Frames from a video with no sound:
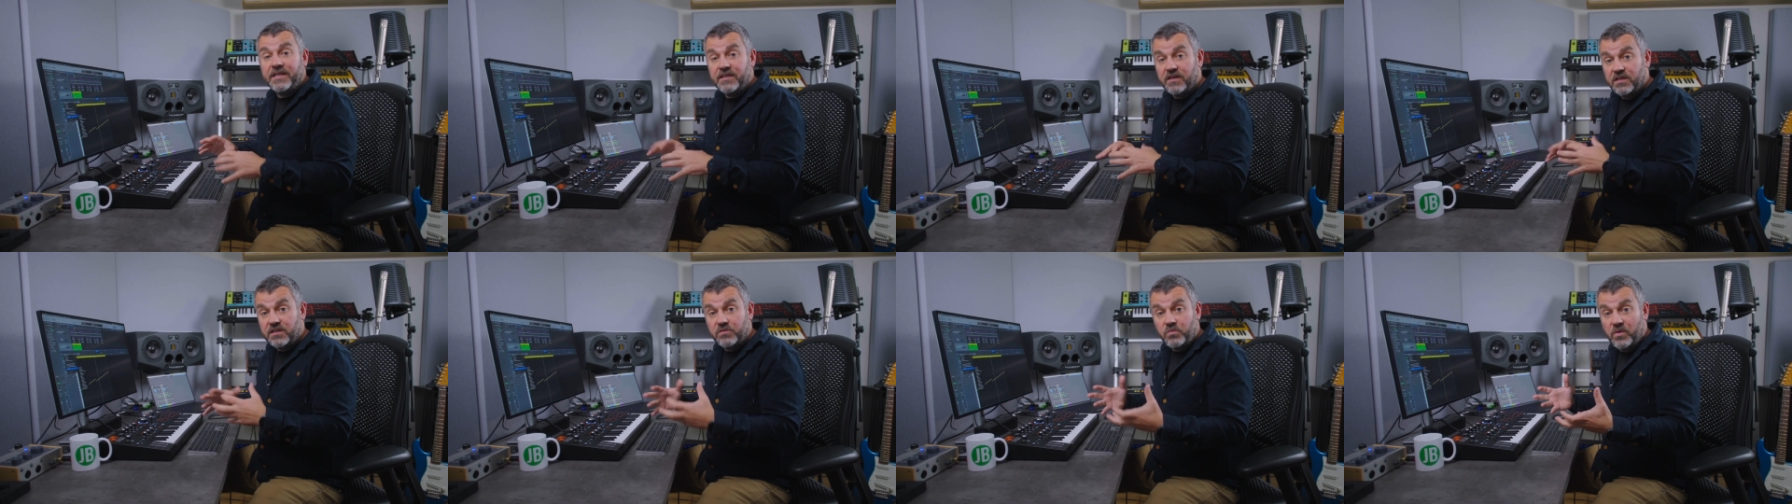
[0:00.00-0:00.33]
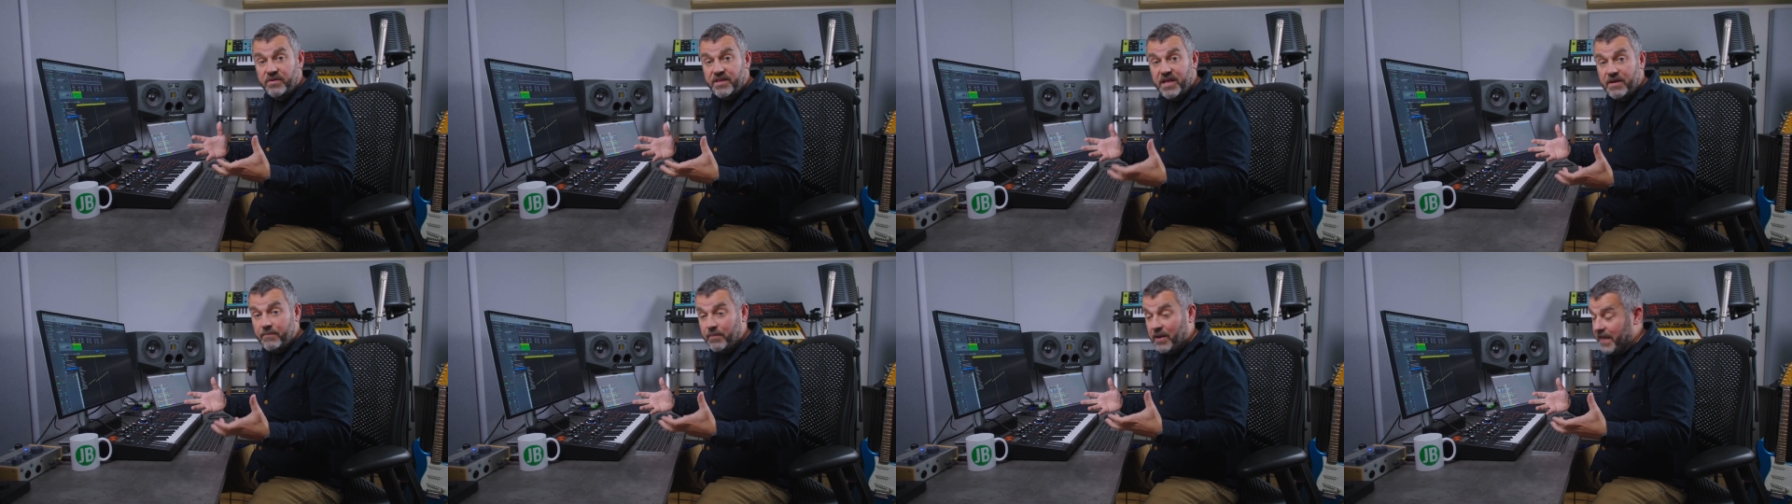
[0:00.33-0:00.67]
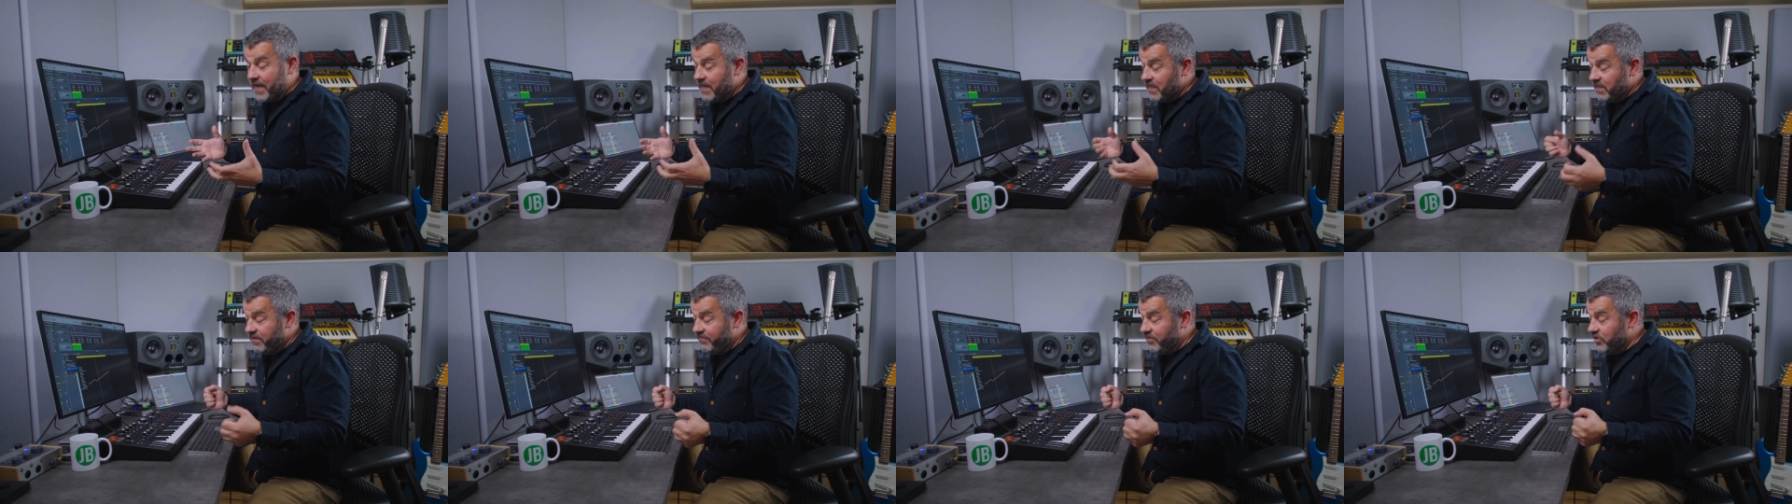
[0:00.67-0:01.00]
does when they
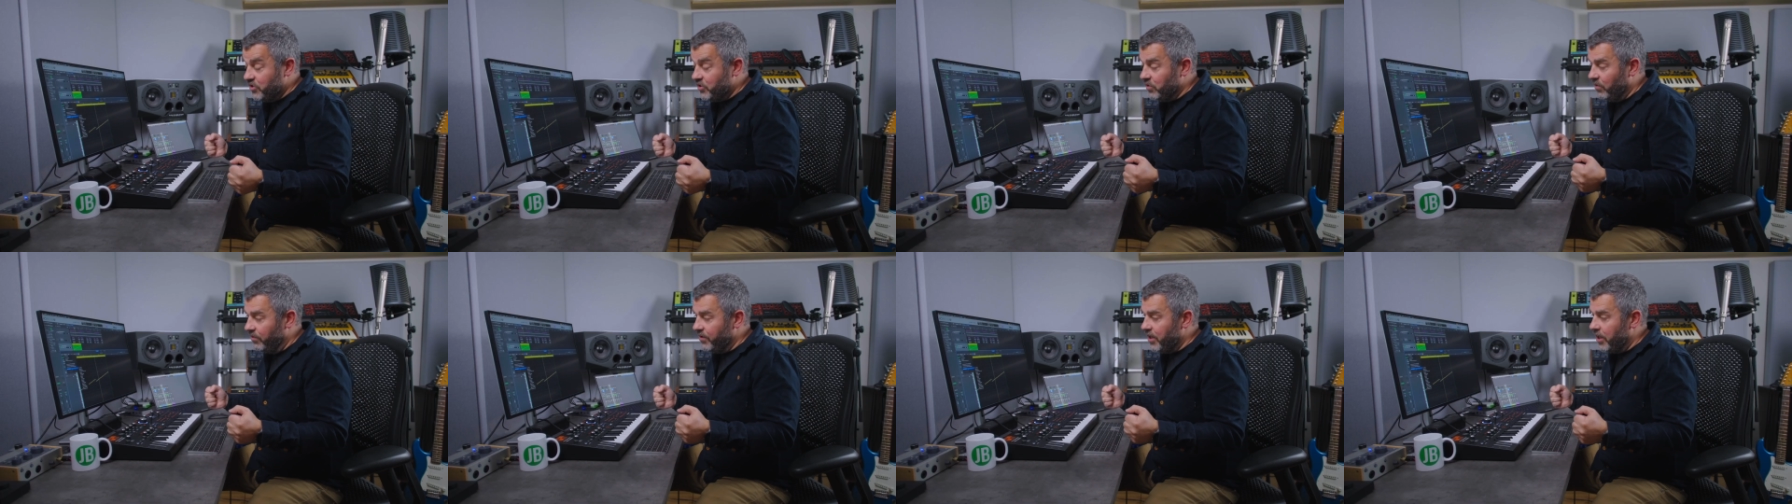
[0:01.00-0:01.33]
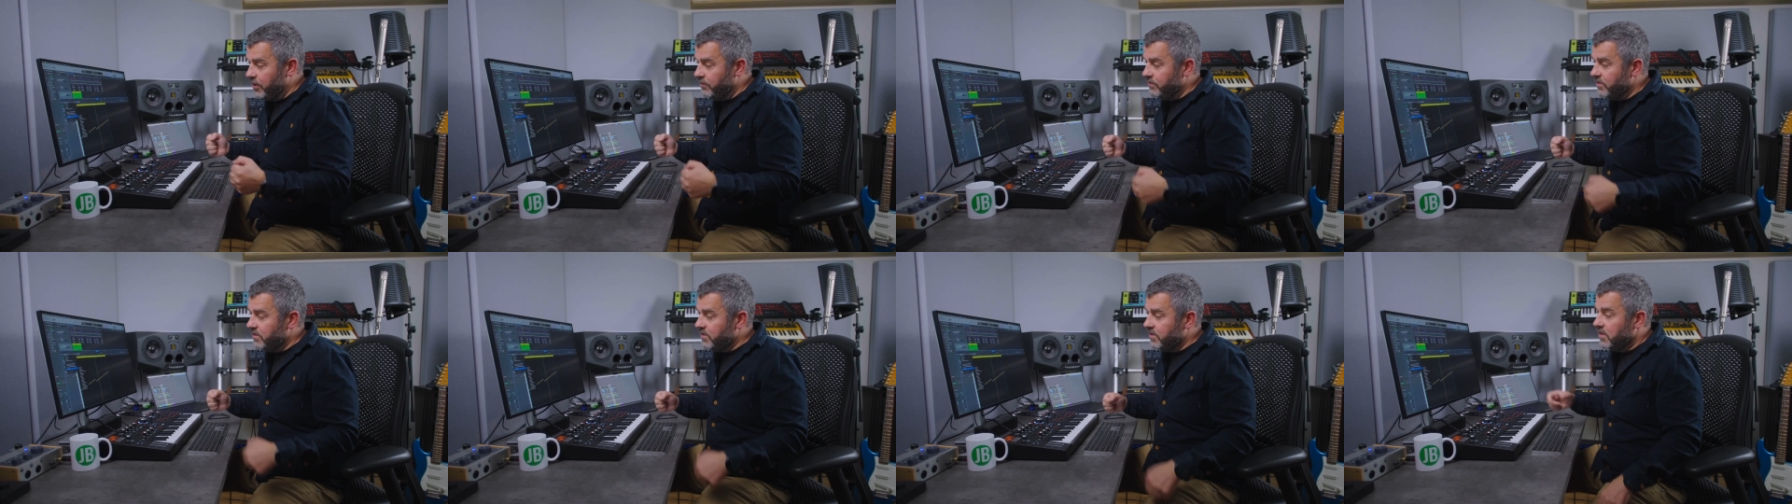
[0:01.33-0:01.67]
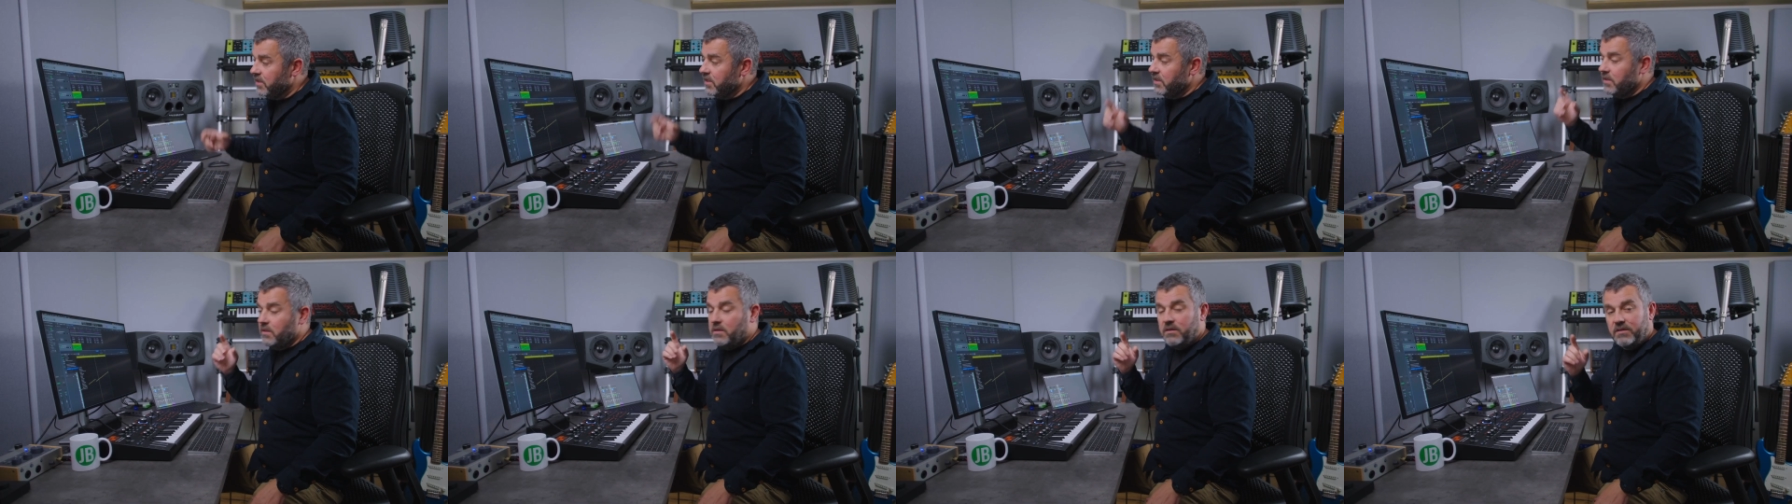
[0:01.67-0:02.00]
play individual
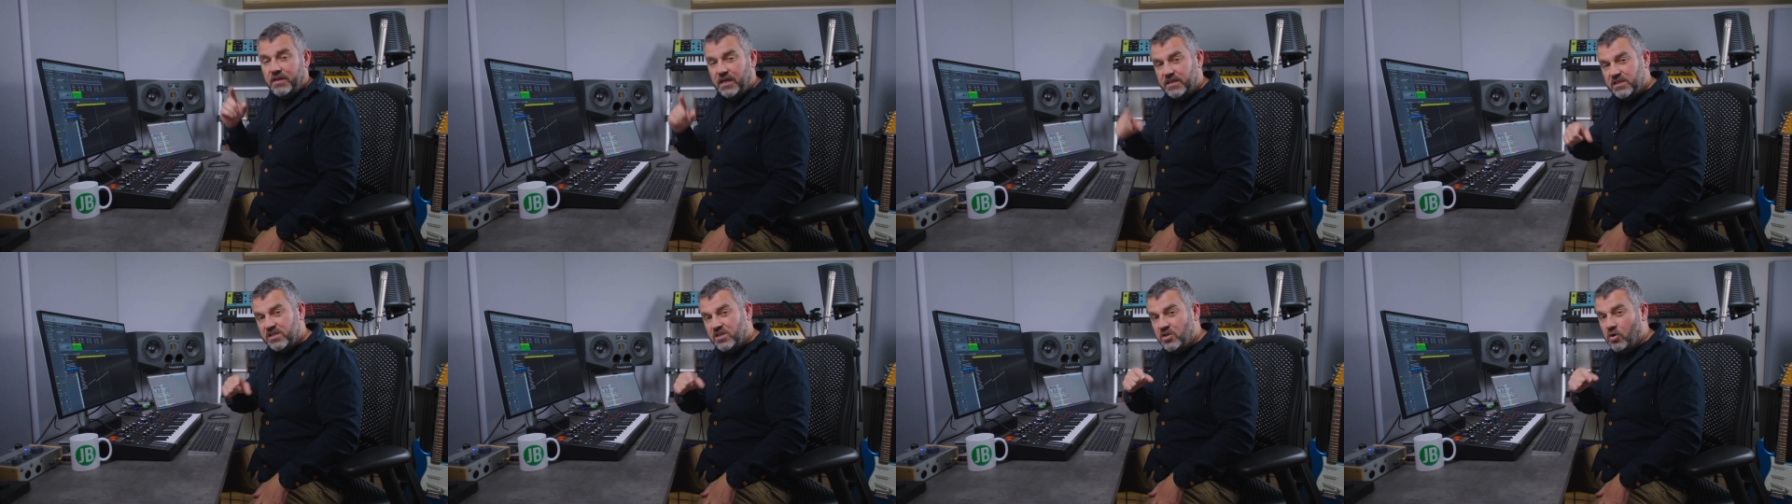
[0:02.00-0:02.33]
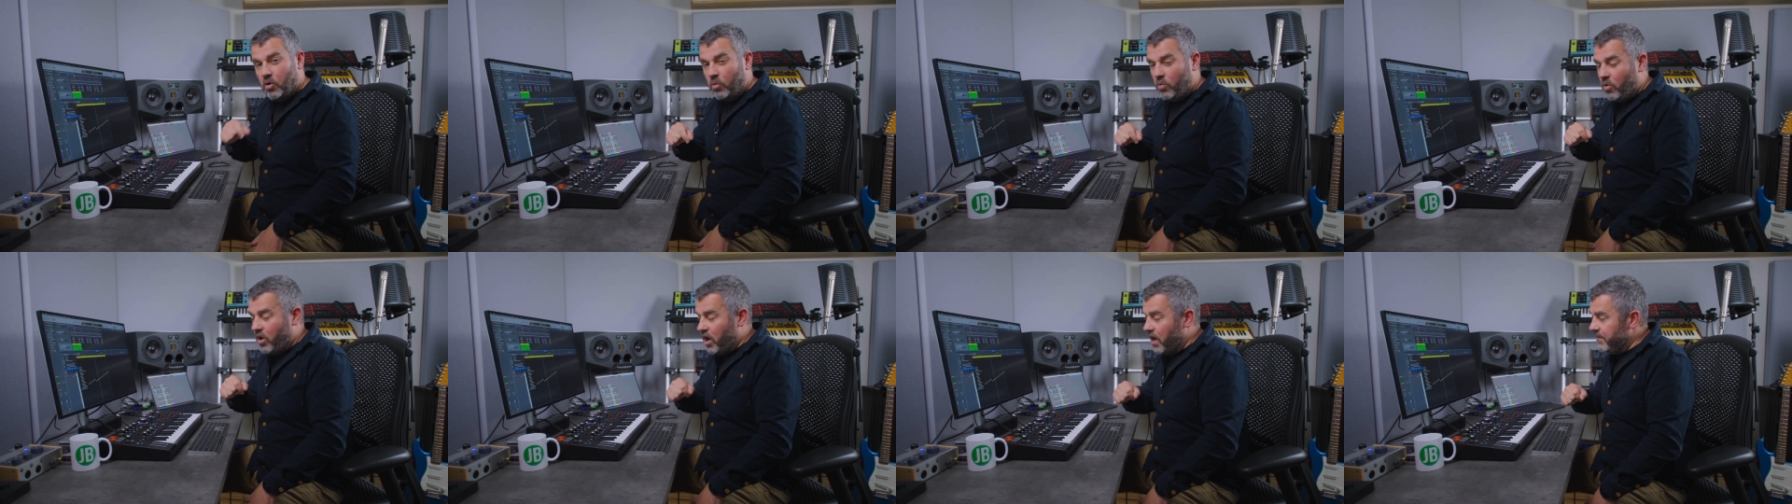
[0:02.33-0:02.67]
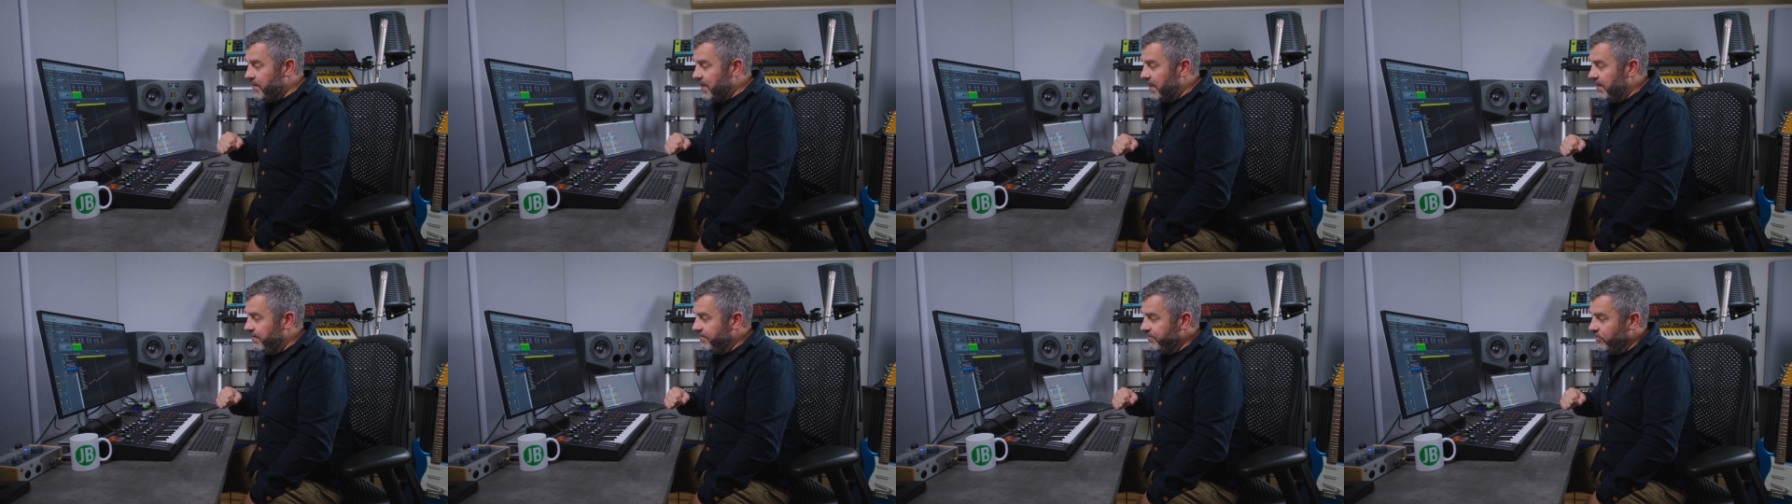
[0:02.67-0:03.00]
notes. That's not what I'm
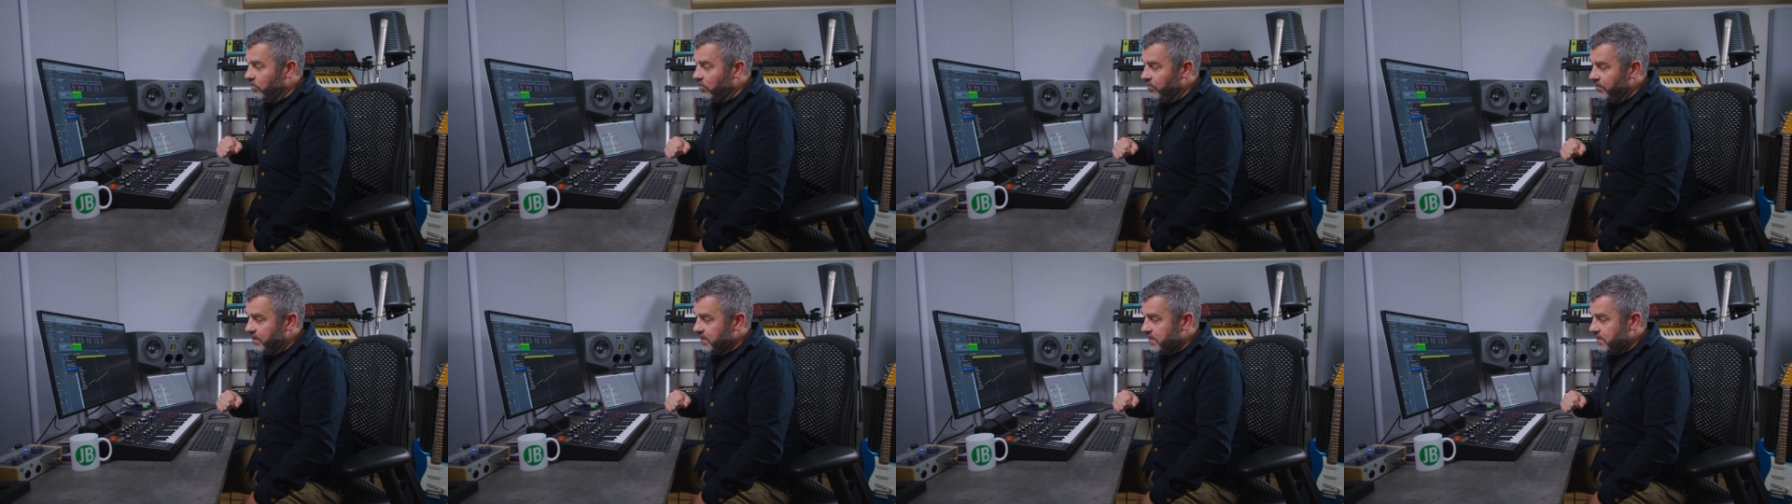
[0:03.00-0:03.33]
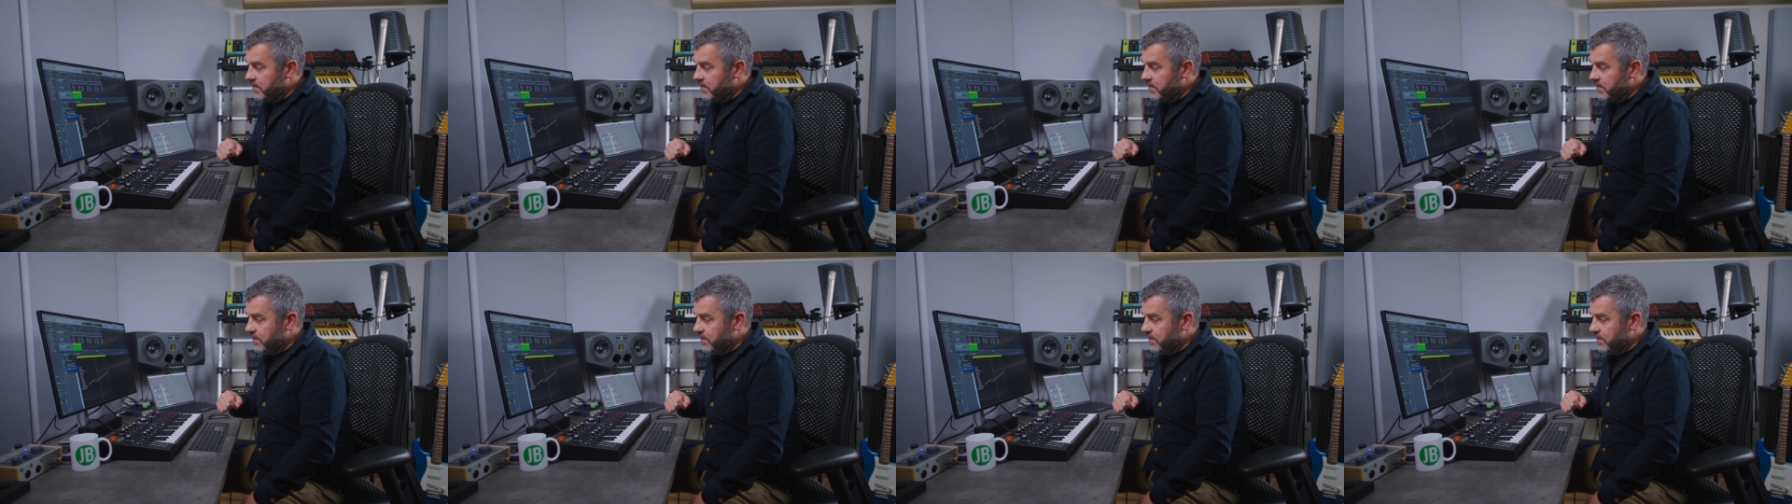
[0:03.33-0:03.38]
here for this